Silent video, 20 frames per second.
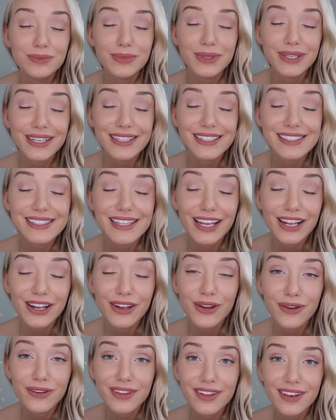because I
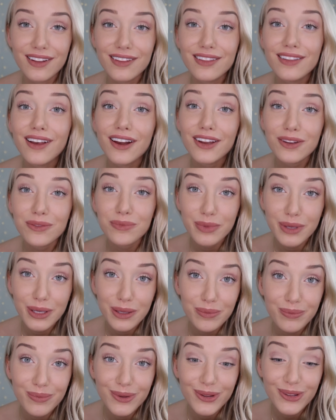know that a lot of
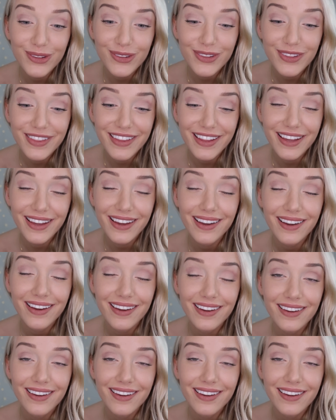people think